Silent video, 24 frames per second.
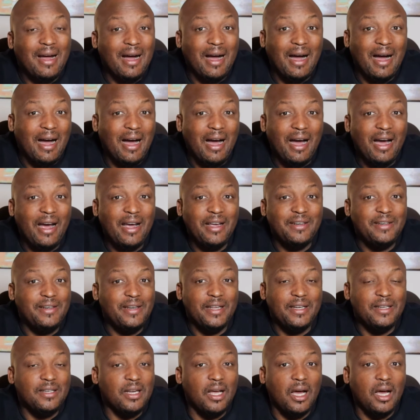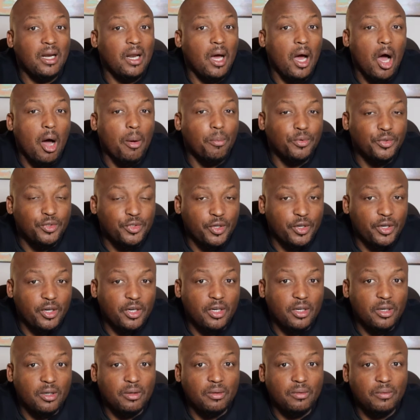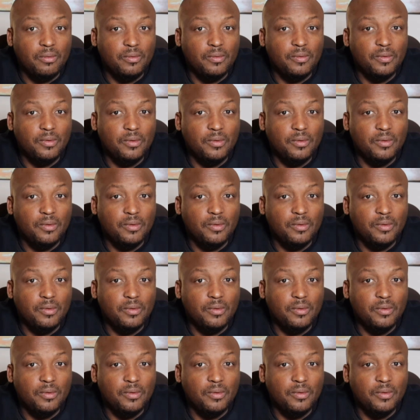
I did not observe